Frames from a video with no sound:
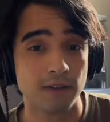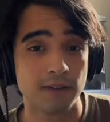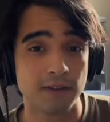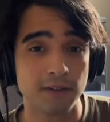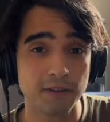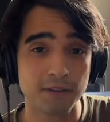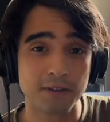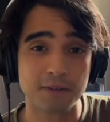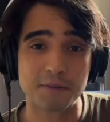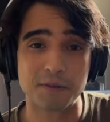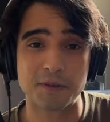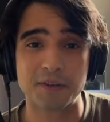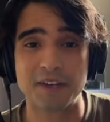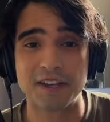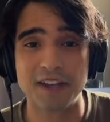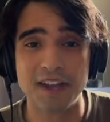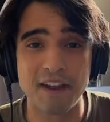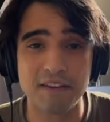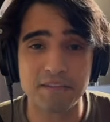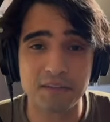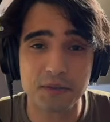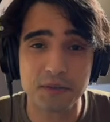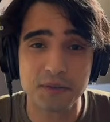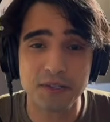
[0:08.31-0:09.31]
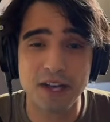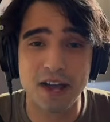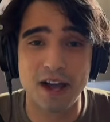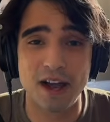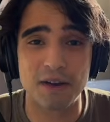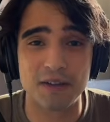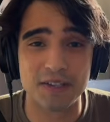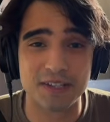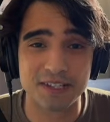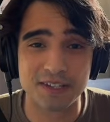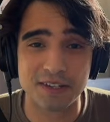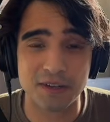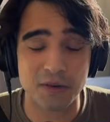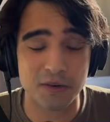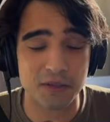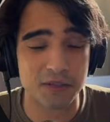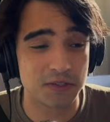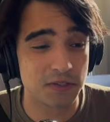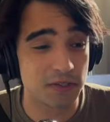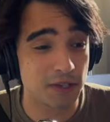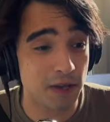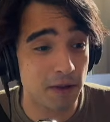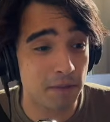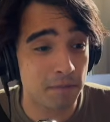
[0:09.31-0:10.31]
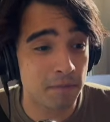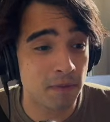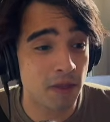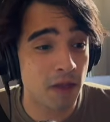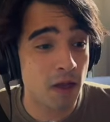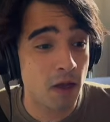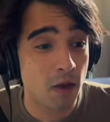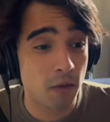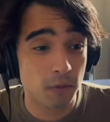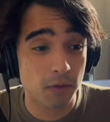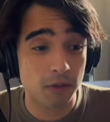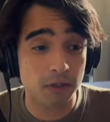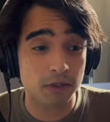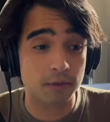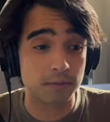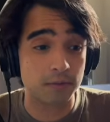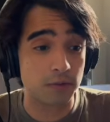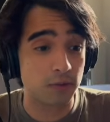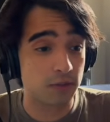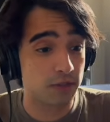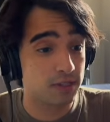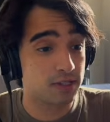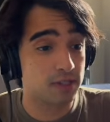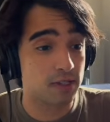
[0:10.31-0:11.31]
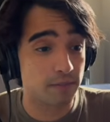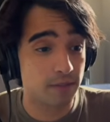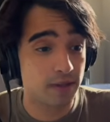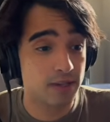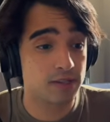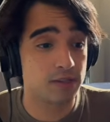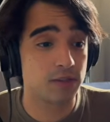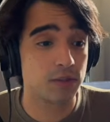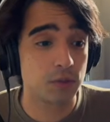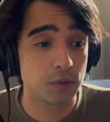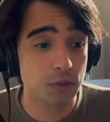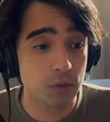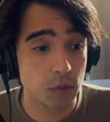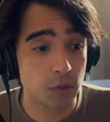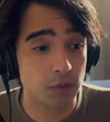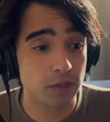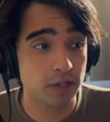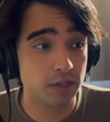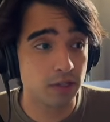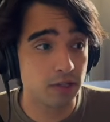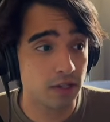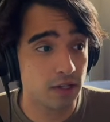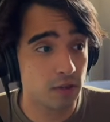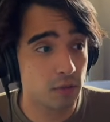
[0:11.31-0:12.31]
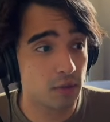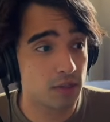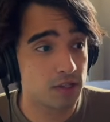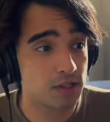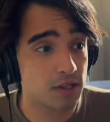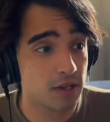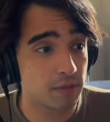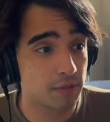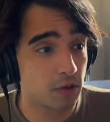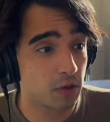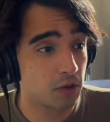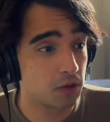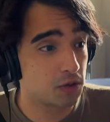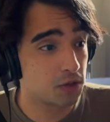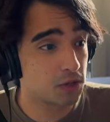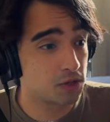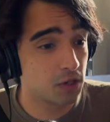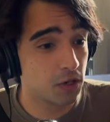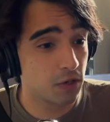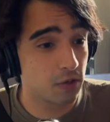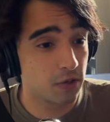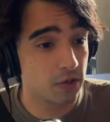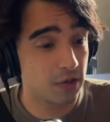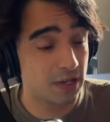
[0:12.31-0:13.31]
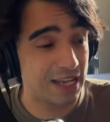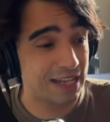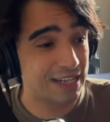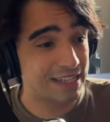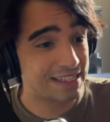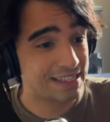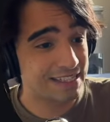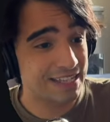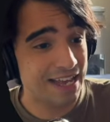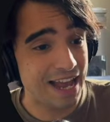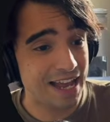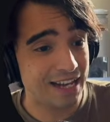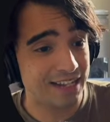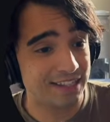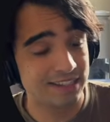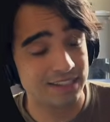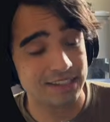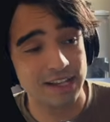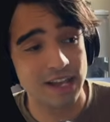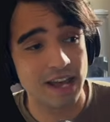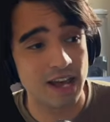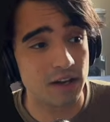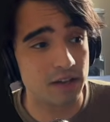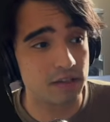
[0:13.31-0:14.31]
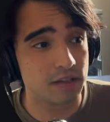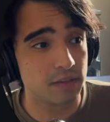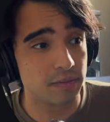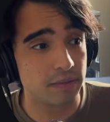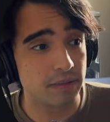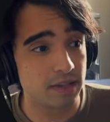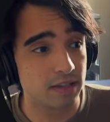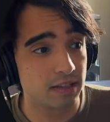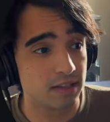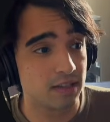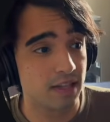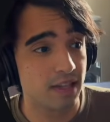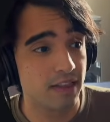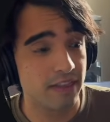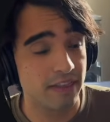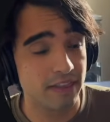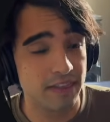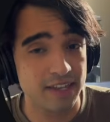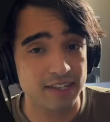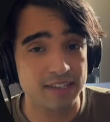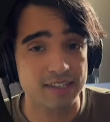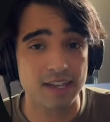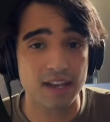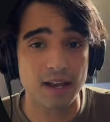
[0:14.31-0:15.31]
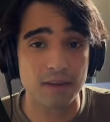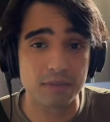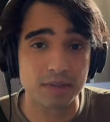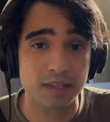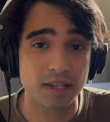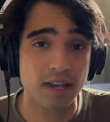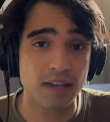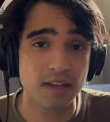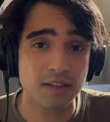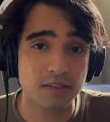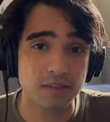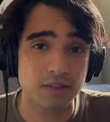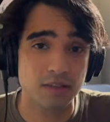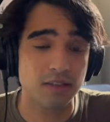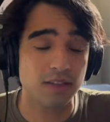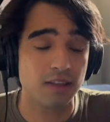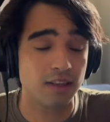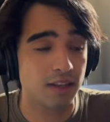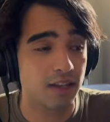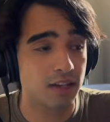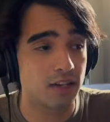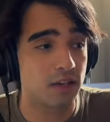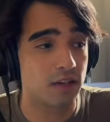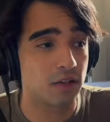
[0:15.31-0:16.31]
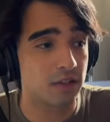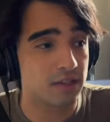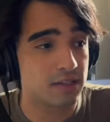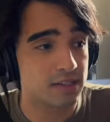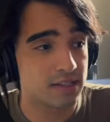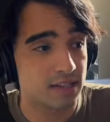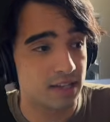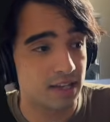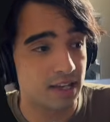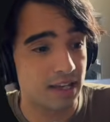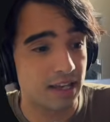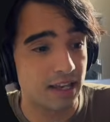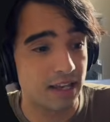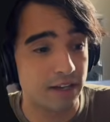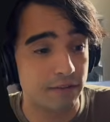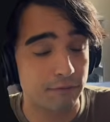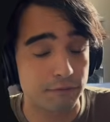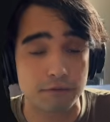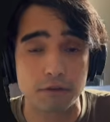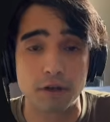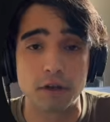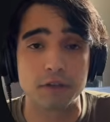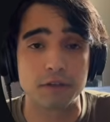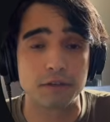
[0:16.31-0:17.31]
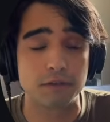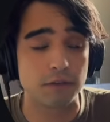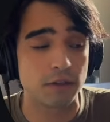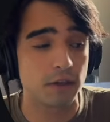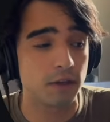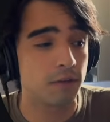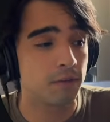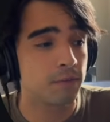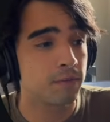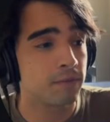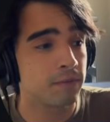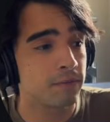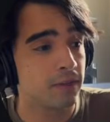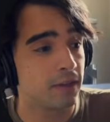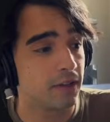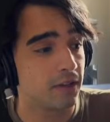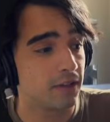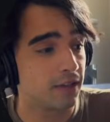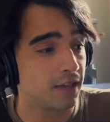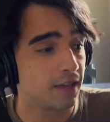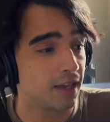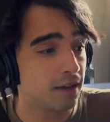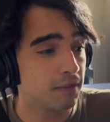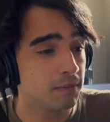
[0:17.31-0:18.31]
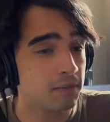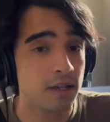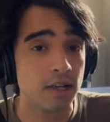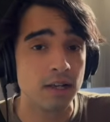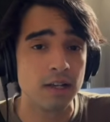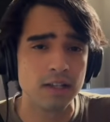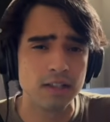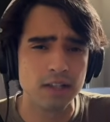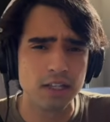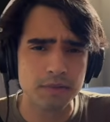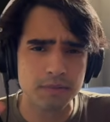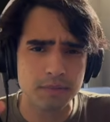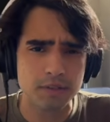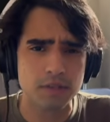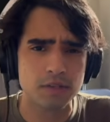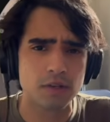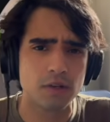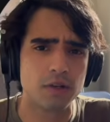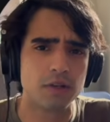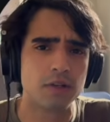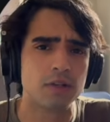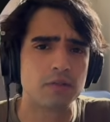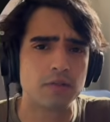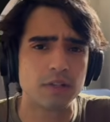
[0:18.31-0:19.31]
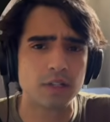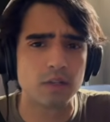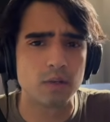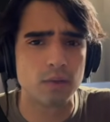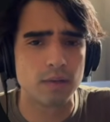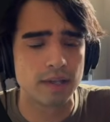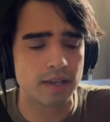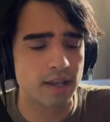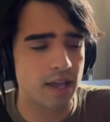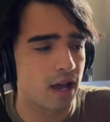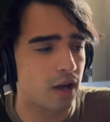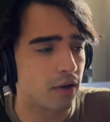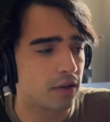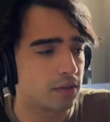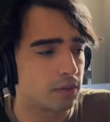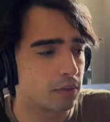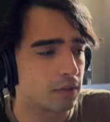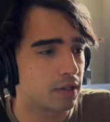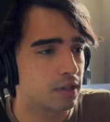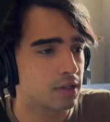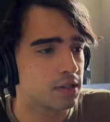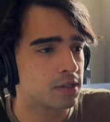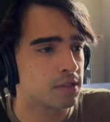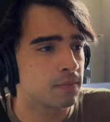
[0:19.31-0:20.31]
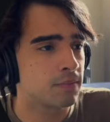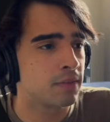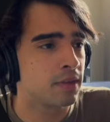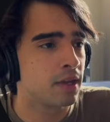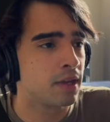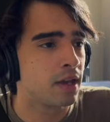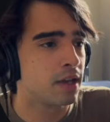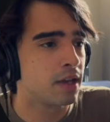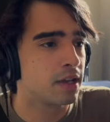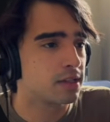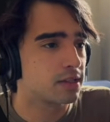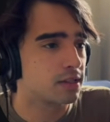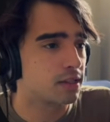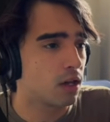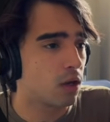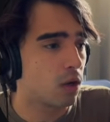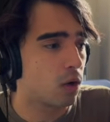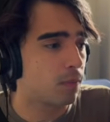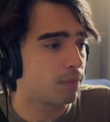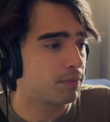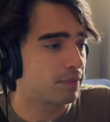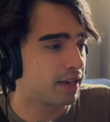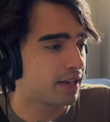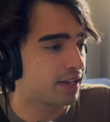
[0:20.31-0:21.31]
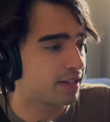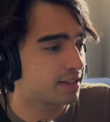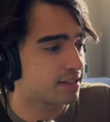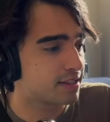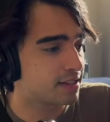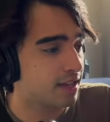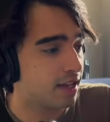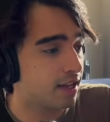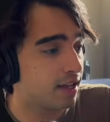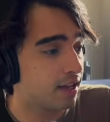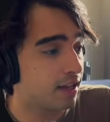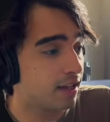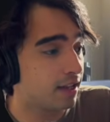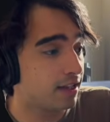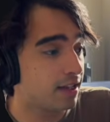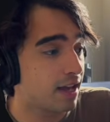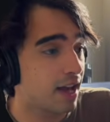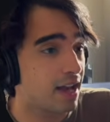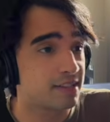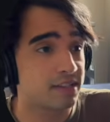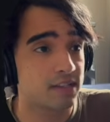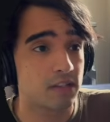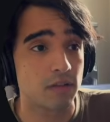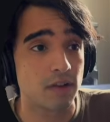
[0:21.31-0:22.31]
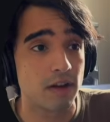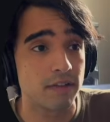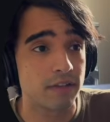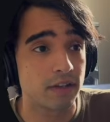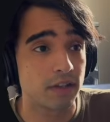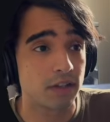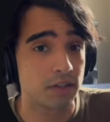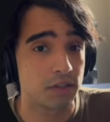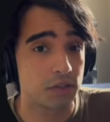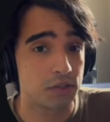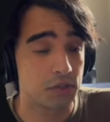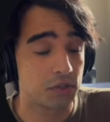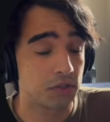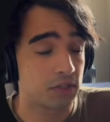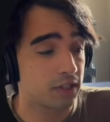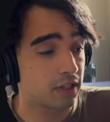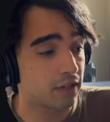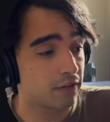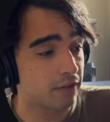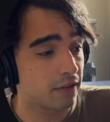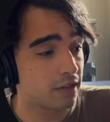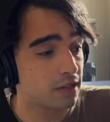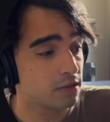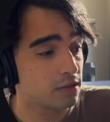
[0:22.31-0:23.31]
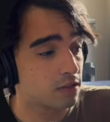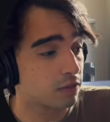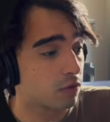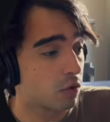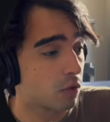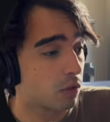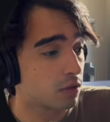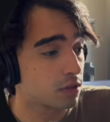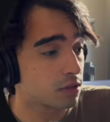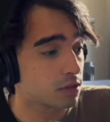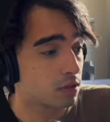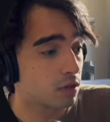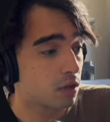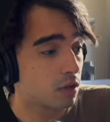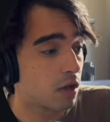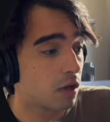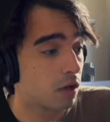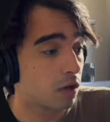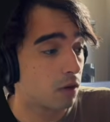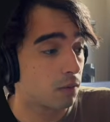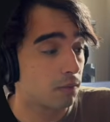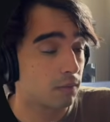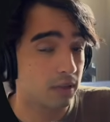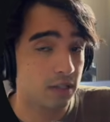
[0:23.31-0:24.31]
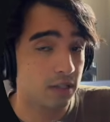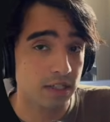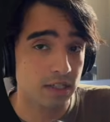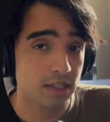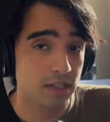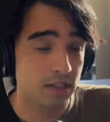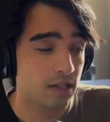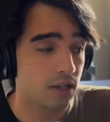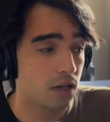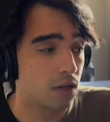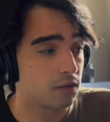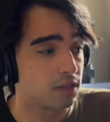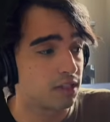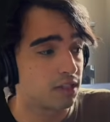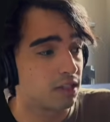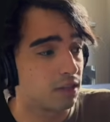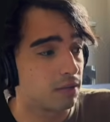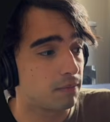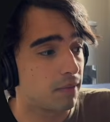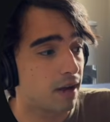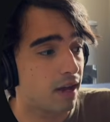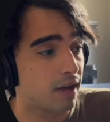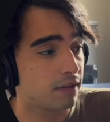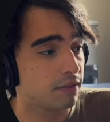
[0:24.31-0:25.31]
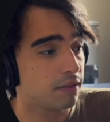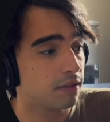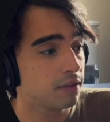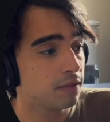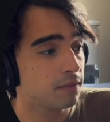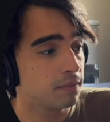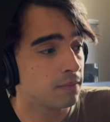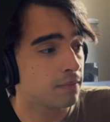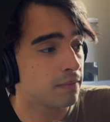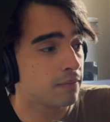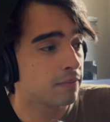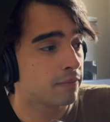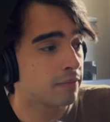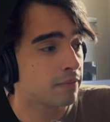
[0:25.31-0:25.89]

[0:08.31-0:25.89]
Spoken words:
Good morning everyone, how is it going today? Welcome to this amazing tutorial in which I'm going to show you exactly how to build this application that you're seeing in front of you. Okay, let me show you real quick how it works. So it has a graphical user interface, of course, completely coded in Python.